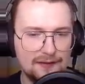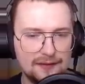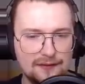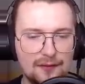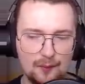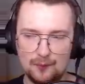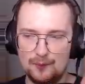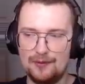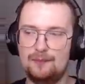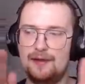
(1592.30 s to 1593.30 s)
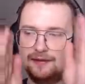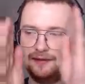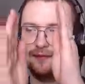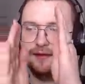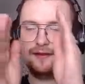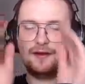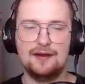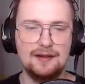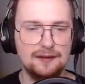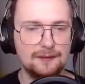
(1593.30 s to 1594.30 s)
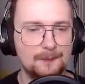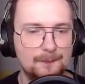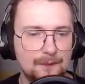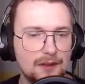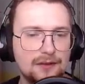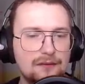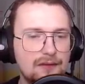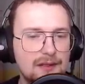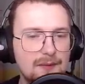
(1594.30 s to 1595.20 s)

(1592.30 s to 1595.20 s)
because of the big bits on the side. So it really